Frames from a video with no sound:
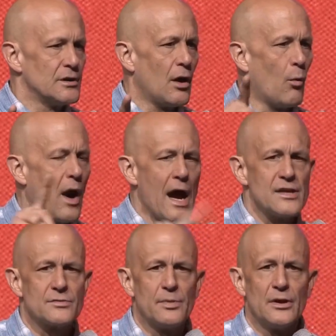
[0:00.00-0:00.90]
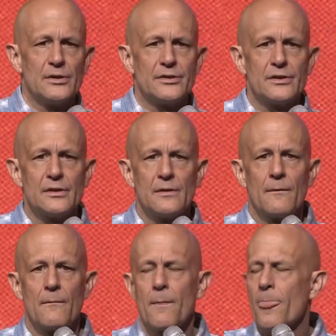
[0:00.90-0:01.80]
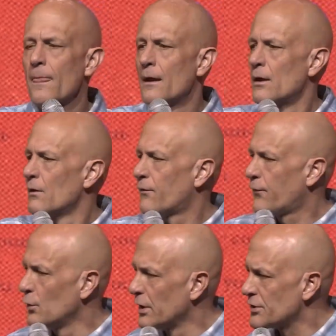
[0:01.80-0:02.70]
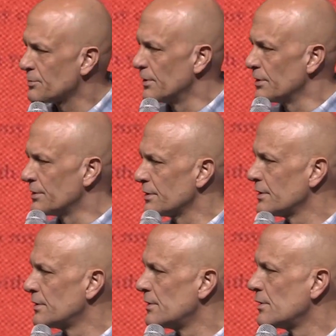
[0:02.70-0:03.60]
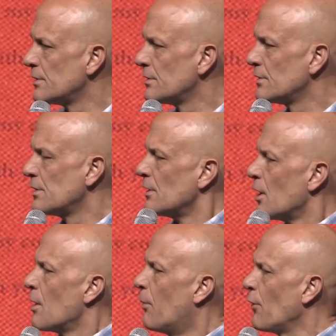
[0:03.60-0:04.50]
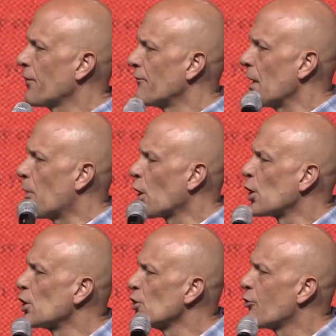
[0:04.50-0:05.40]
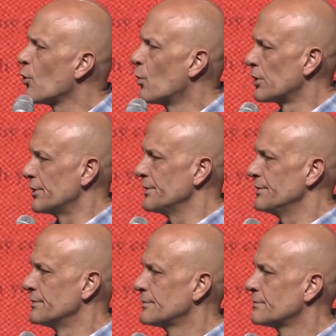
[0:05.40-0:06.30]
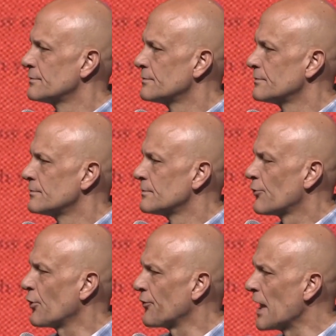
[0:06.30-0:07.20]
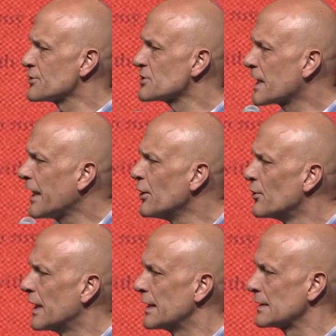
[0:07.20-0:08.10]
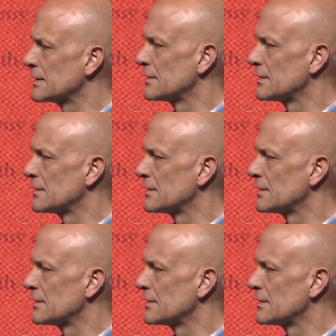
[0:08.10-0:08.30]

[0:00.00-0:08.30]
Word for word: a wise builder, foolish builder. Both of them heard the word. So it's not just hearing.